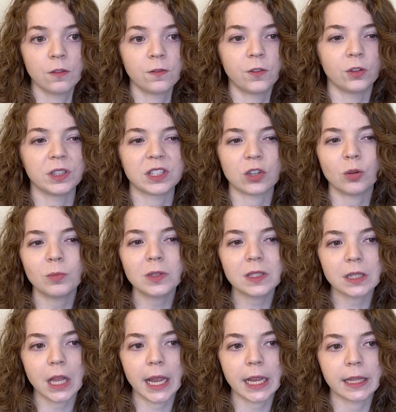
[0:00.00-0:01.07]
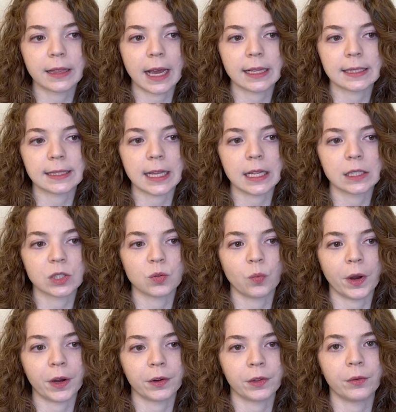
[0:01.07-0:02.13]
fullness, almost like that sense
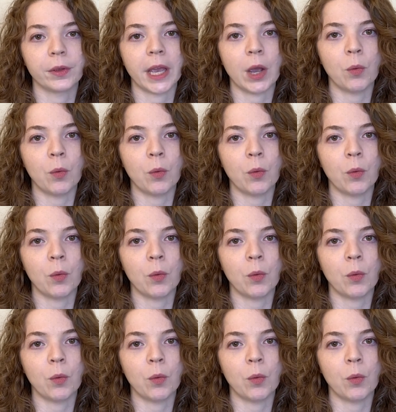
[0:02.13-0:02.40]
where you